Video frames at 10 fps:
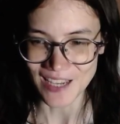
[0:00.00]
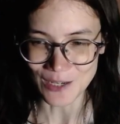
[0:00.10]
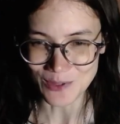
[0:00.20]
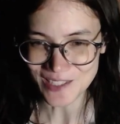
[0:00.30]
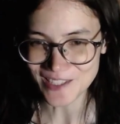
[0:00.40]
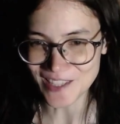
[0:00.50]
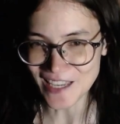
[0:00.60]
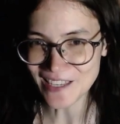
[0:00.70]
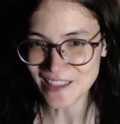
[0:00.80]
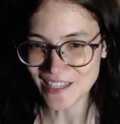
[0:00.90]
I always
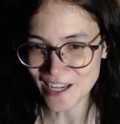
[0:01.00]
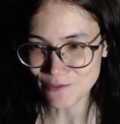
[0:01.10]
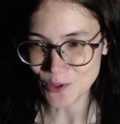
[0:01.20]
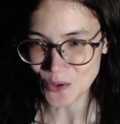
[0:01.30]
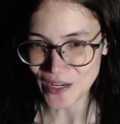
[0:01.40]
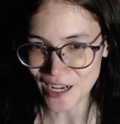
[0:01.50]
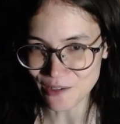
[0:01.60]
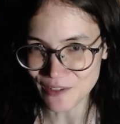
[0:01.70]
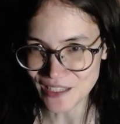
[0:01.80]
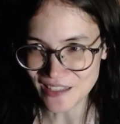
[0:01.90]
think that I've grown out
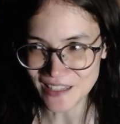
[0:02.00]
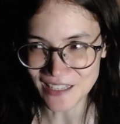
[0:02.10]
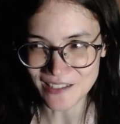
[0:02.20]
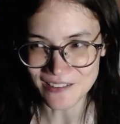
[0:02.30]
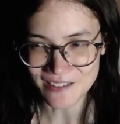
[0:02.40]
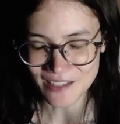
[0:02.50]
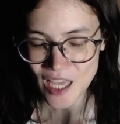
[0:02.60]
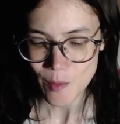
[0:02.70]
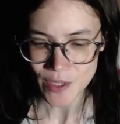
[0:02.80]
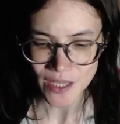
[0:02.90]
of it, and then,
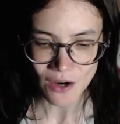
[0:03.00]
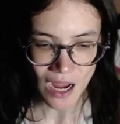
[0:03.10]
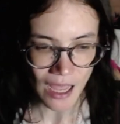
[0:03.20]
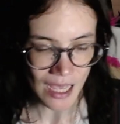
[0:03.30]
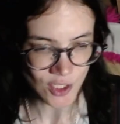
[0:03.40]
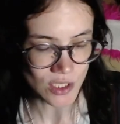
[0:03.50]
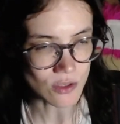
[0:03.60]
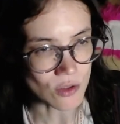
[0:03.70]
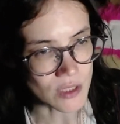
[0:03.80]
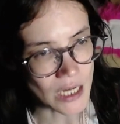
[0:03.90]
but there are actually,
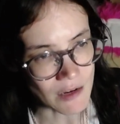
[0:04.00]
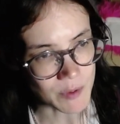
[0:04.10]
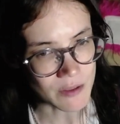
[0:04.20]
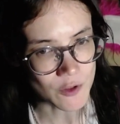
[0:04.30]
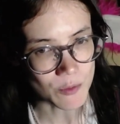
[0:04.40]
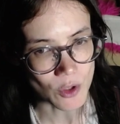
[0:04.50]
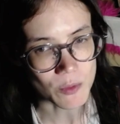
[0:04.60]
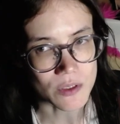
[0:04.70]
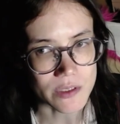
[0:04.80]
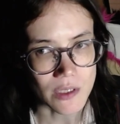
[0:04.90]
no, there have been a few
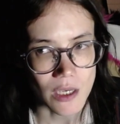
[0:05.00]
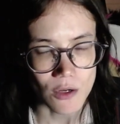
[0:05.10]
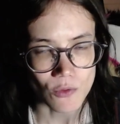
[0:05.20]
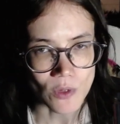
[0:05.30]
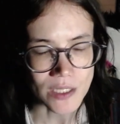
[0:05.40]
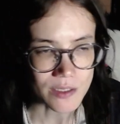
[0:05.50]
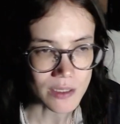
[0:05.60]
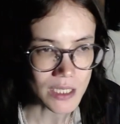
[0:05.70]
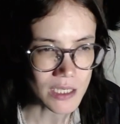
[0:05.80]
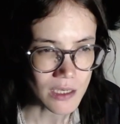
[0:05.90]
moments
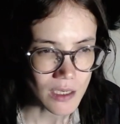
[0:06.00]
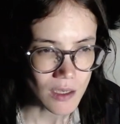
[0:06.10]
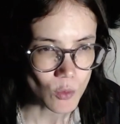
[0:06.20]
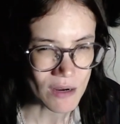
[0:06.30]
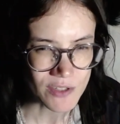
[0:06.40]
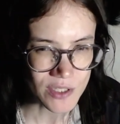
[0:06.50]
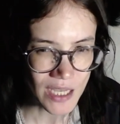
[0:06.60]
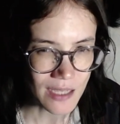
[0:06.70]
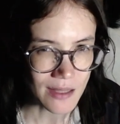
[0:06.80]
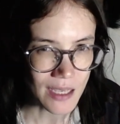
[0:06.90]
recently where I've just
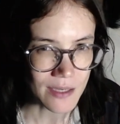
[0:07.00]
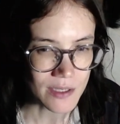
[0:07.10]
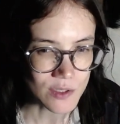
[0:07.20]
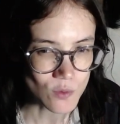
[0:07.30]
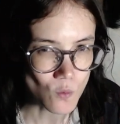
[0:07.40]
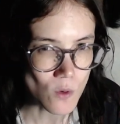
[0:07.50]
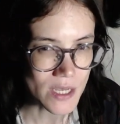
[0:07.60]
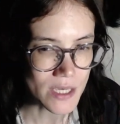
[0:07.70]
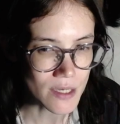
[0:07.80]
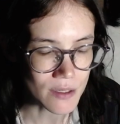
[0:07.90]
had like these
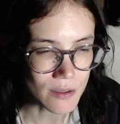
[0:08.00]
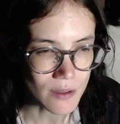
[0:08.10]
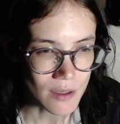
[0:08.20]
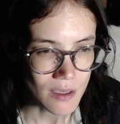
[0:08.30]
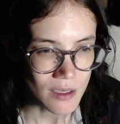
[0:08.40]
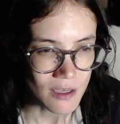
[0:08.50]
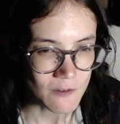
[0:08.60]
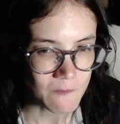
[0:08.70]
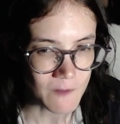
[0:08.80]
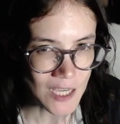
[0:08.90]
weird
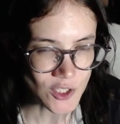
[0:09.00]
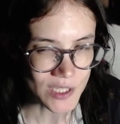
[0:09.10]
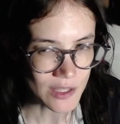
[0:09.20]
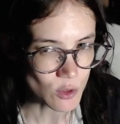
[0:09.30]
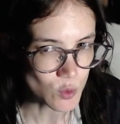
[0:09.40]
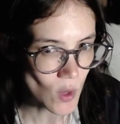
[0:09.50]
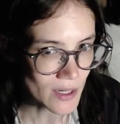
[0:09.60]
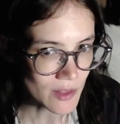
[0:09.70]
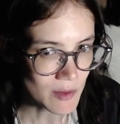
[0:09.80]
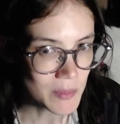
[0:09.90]
flashes, like there was
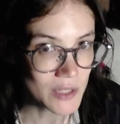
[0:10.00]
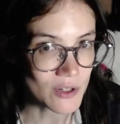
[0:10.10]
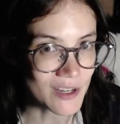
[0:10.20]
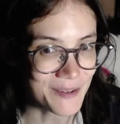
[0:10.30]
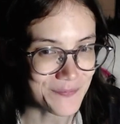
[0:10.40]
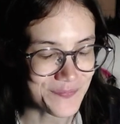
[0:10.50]
one in the mirror.